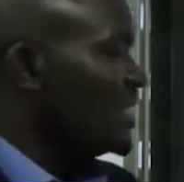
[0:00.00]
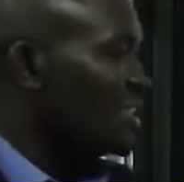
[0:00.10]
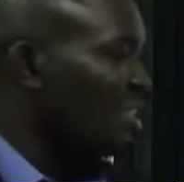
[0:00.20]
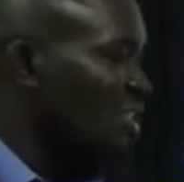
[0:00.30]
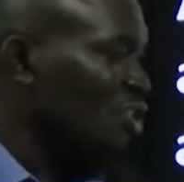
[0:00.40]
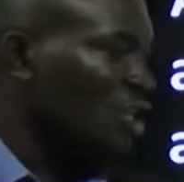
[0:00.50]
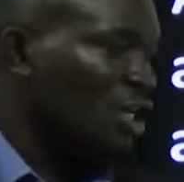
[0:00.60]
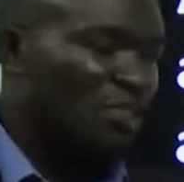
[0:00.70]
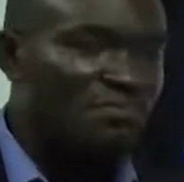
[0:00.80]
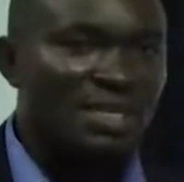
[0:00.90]
the
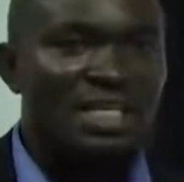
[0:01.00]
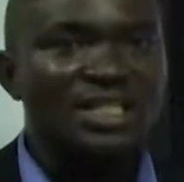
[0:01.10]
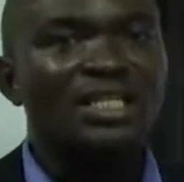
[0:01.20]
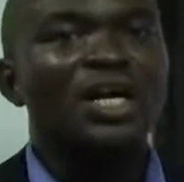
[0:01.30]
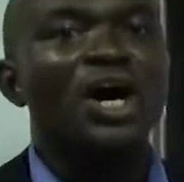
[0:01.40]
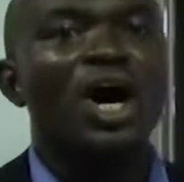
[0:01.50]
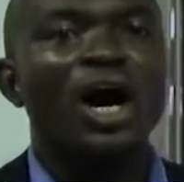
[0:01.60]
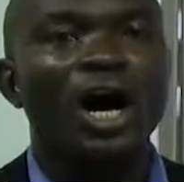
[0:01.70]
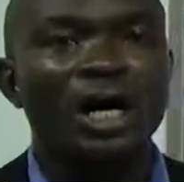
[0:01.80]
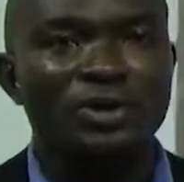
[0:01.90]
delicious meal
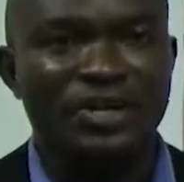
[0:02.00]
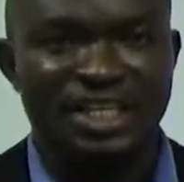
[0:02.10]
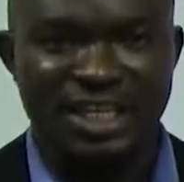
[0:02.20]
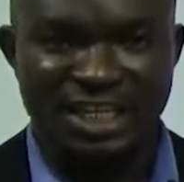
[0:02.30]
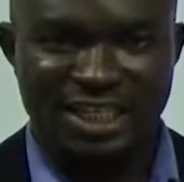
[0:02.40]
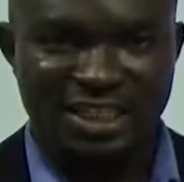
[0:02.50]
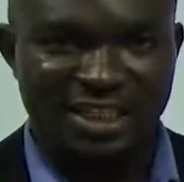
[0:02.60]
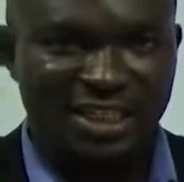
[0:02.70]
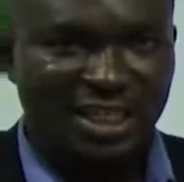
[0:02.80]
hurriedly.